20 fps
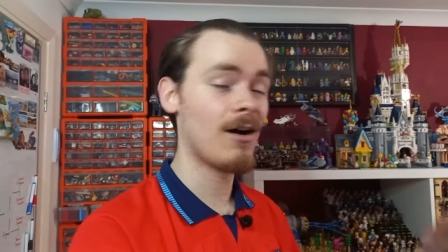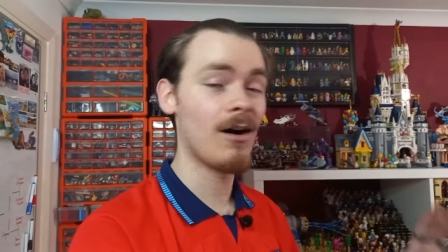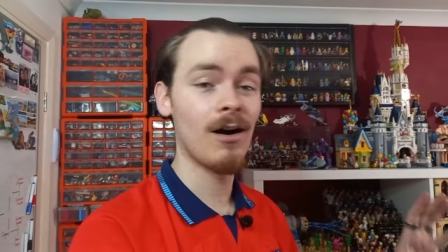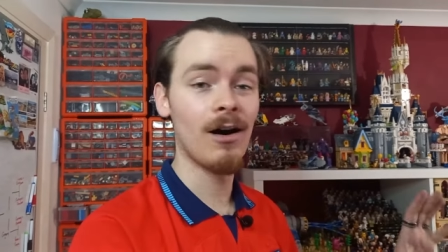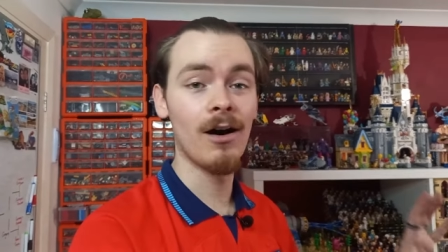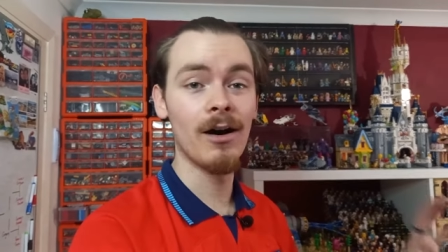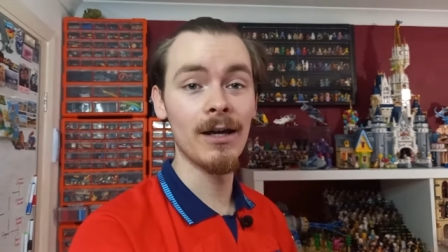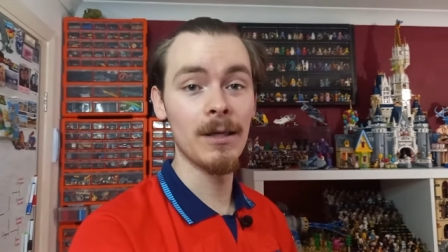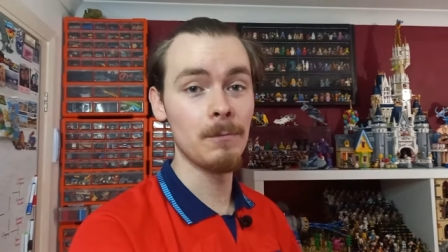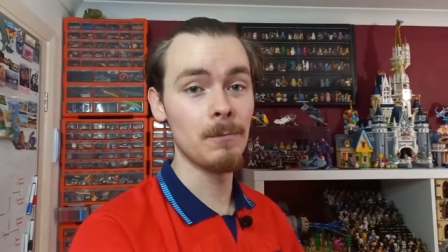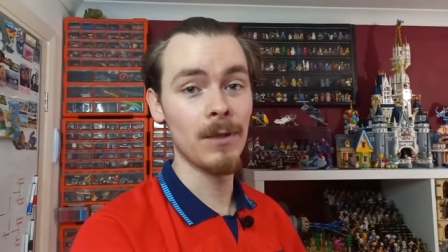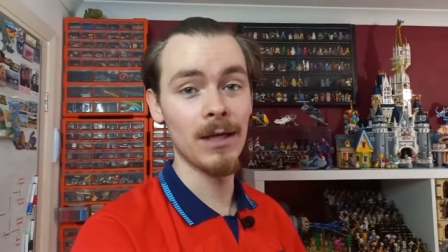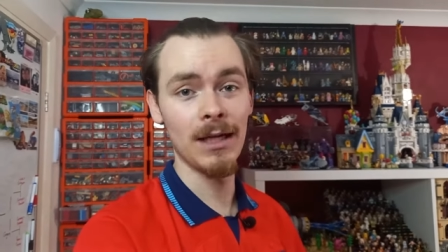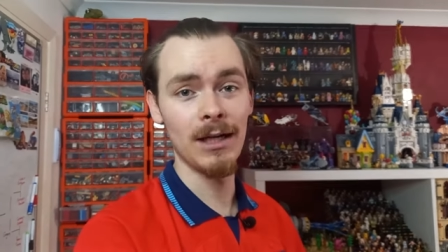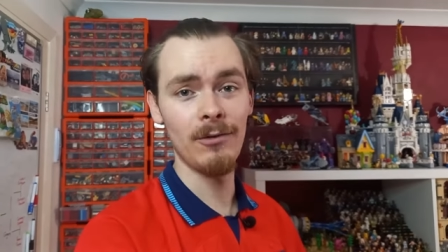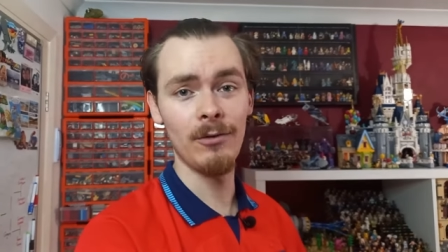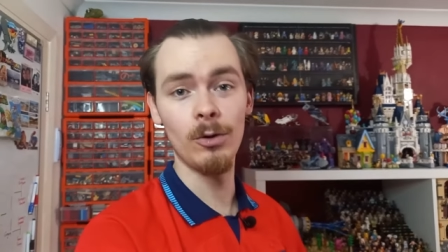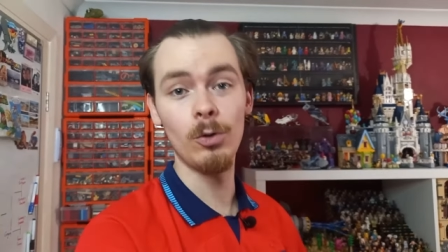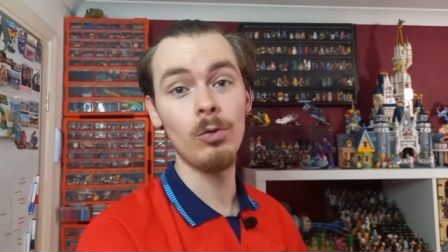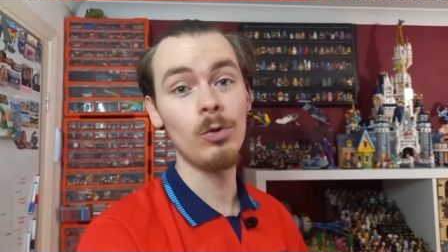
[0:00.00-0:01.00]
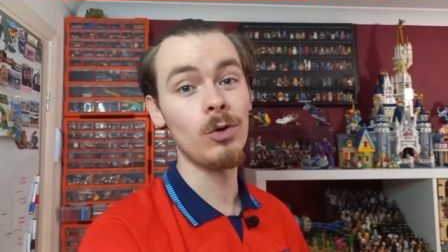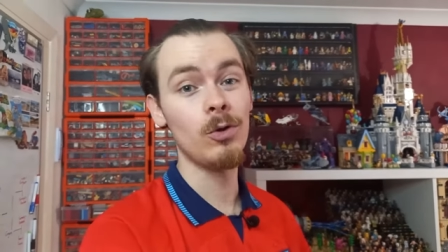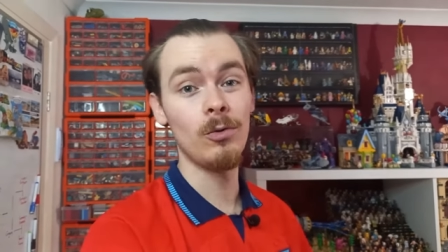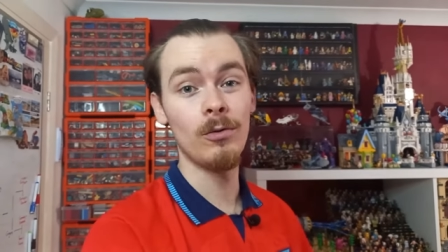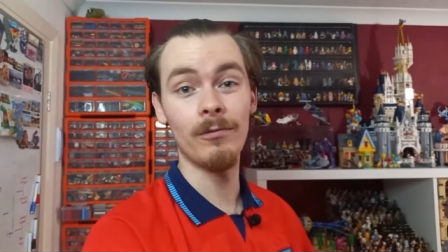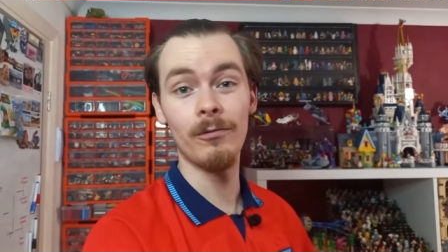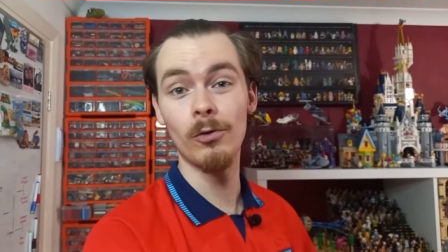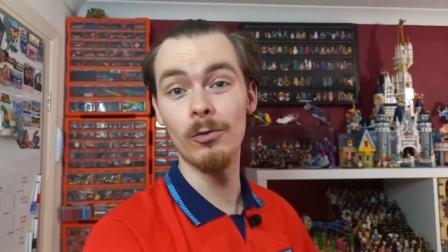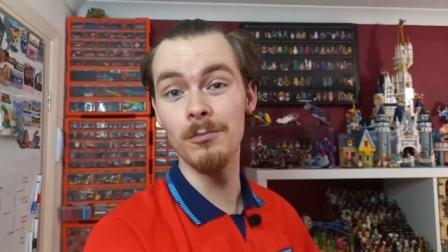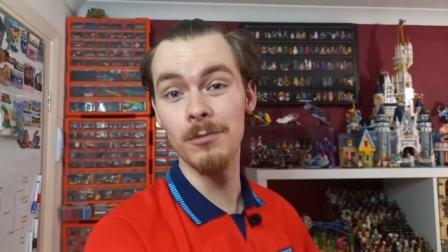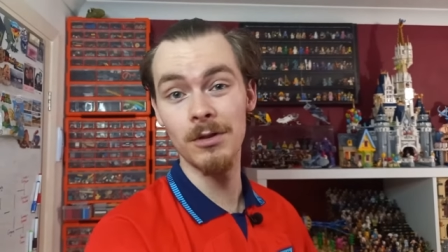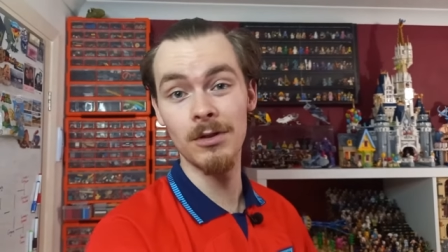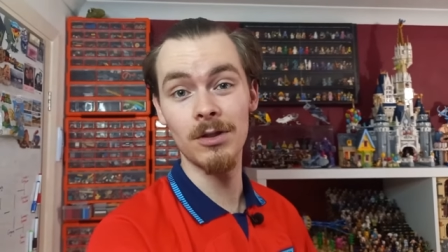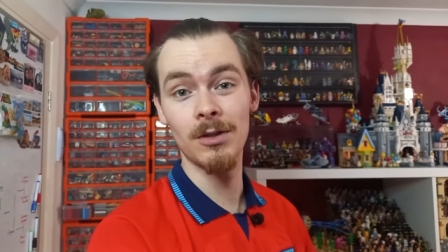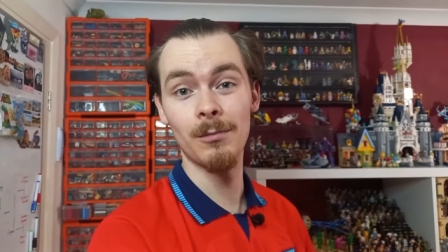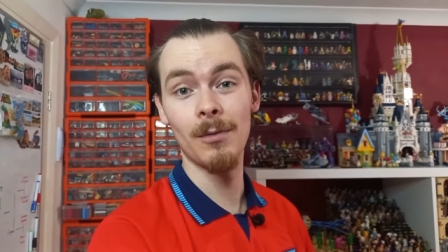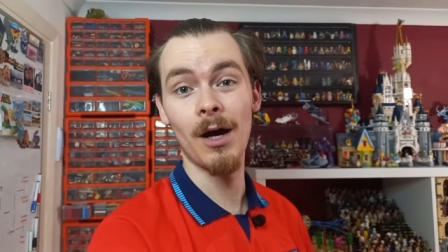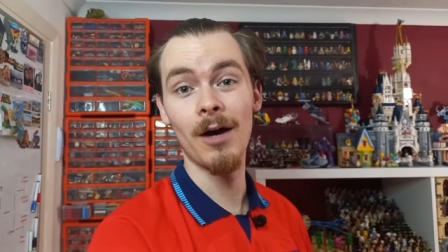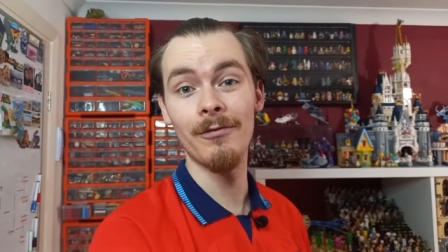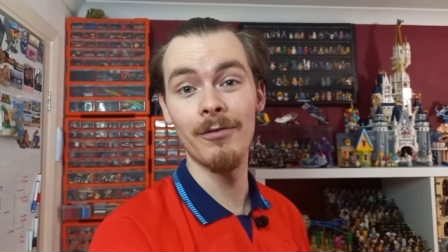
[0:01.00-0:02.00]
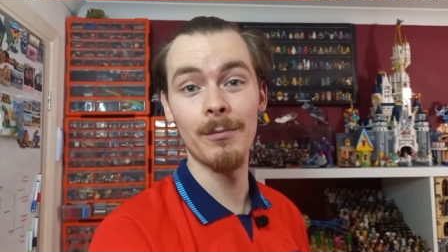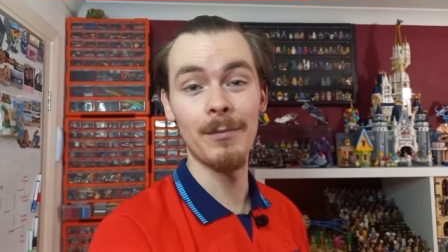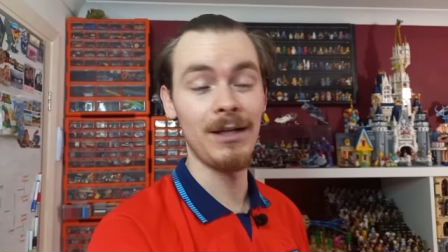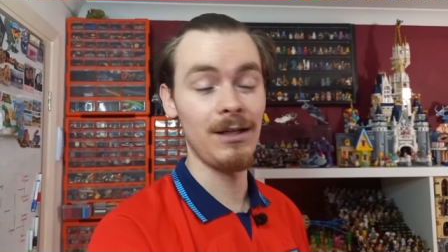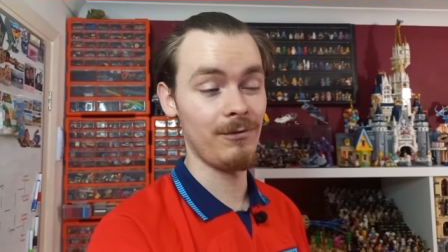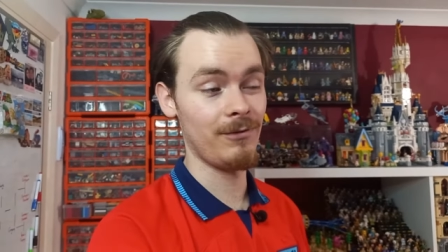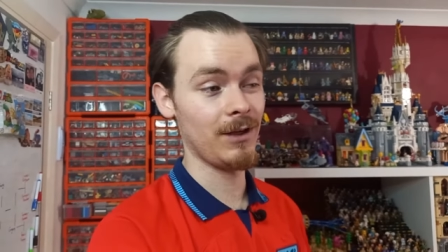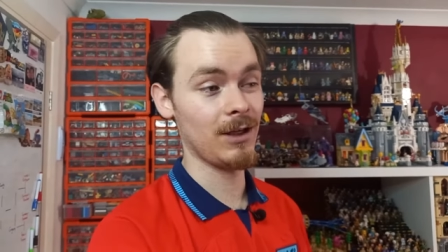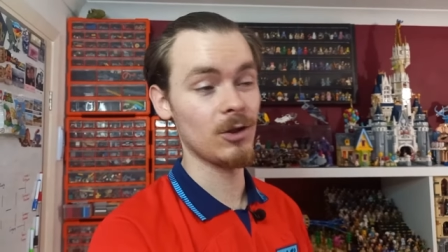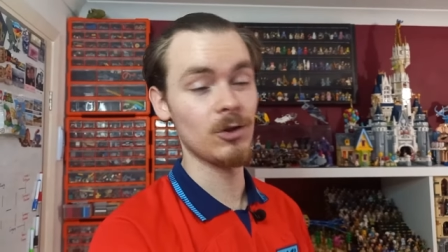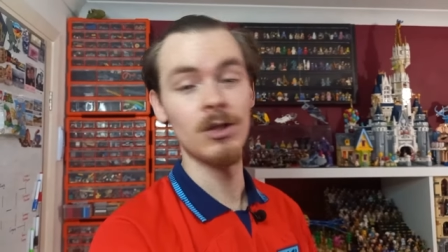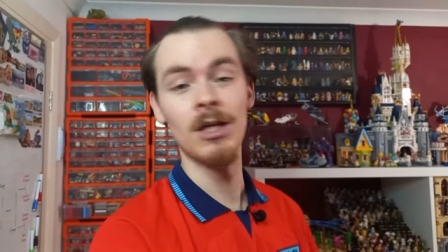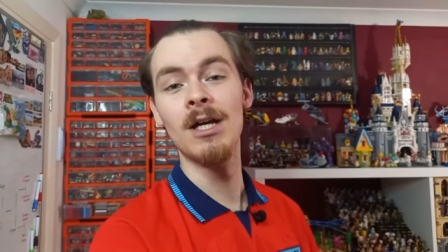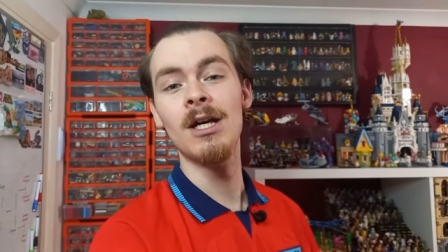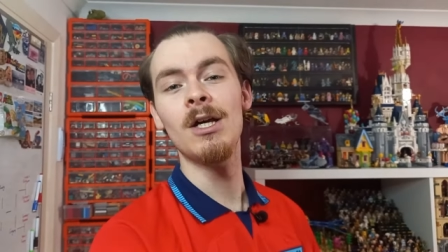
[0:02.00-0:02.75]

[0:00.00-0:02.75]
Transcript: our Imperial uniforms and some other minifigures